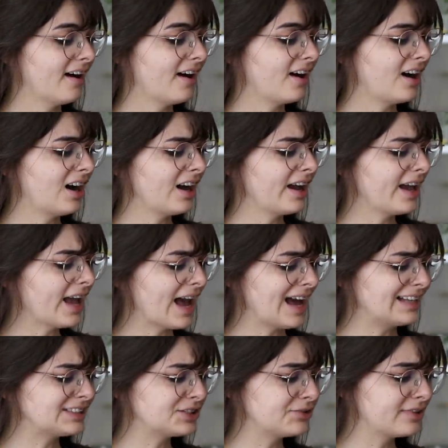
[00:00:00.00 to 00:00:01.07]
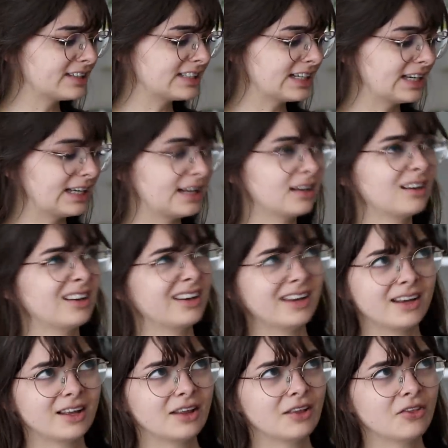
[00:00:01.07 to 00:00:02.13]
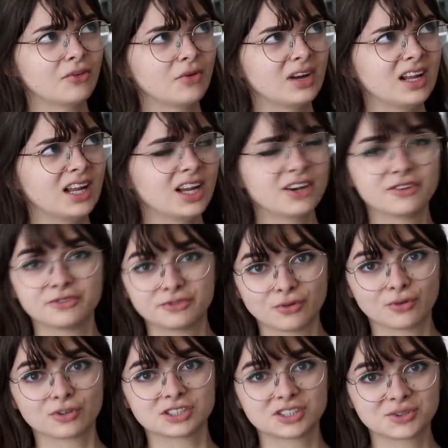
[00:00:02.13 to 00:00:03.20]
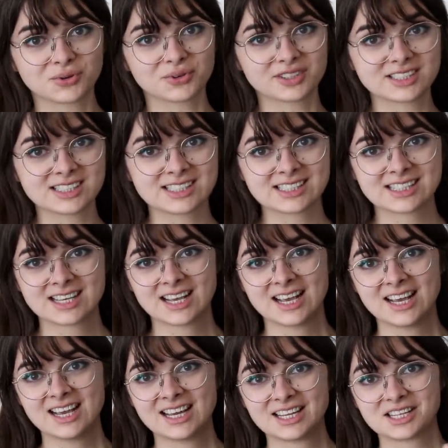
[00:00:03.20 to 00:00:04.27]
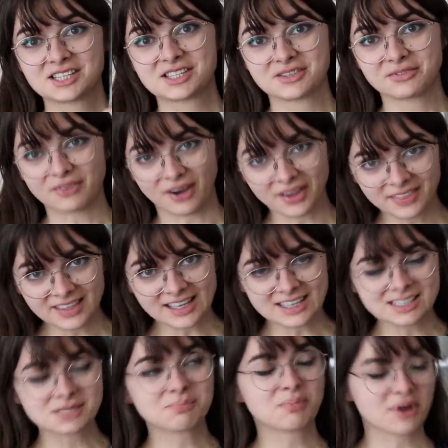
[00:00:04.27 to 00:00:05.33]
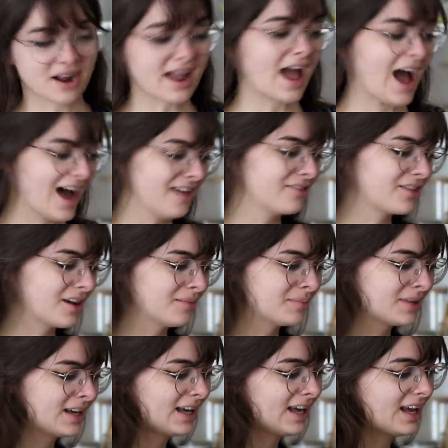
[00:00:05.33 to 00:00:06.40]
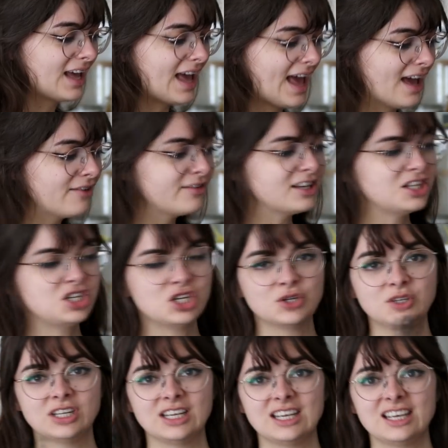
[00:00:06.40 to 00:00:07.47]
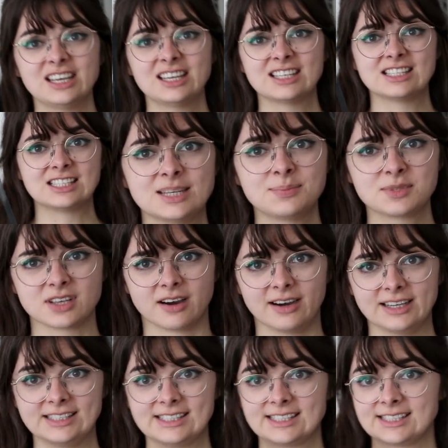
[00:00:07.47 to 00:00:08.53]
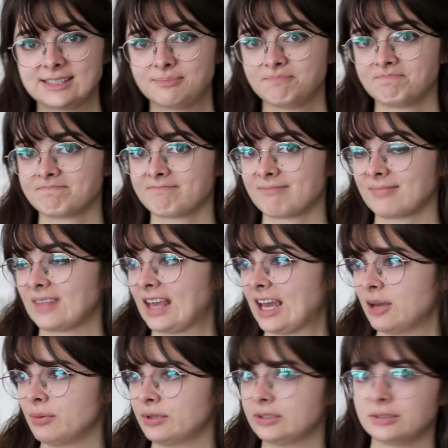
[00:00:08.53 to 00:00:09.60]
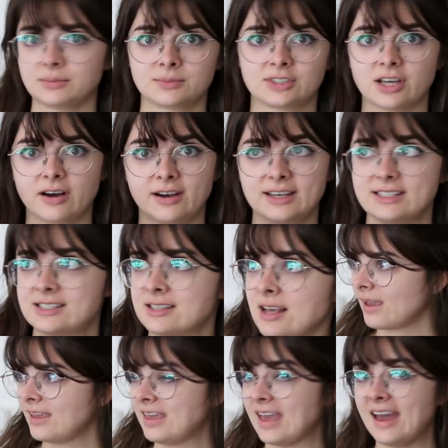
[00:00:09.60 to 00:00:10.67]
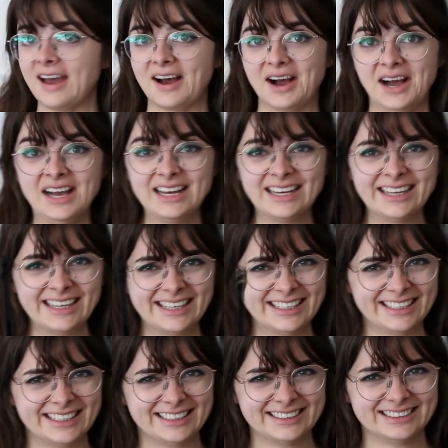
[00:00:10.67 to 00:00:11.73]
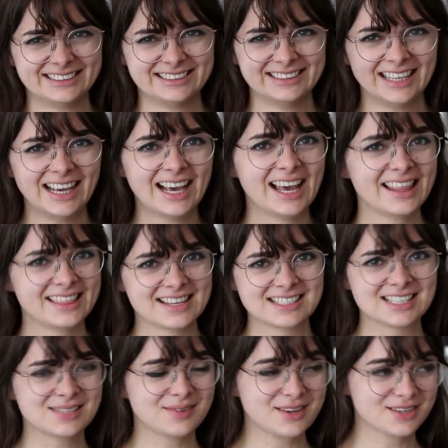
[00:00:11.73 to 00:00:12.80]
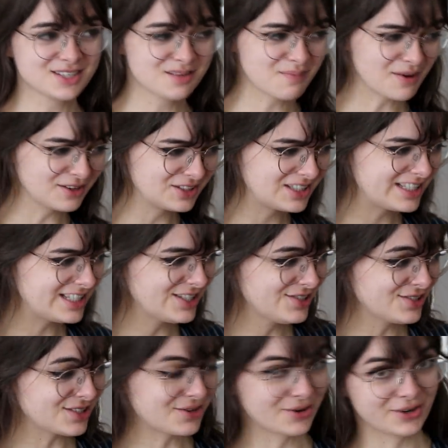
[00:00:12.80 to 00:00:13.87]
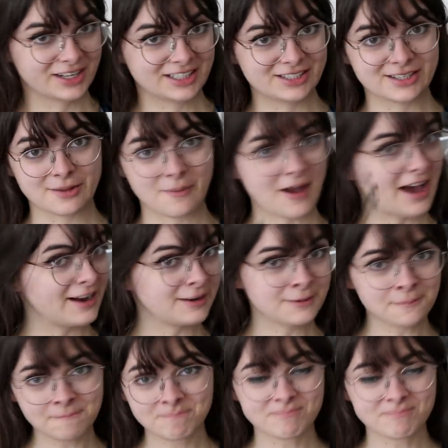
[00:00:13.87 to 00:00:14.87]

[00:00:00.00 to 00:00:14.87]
I had to visit three, four stores to find these, but I have them. Heavy duty zip ties, cable ties. Yeah, this is what you're supposed to use according to the pattern.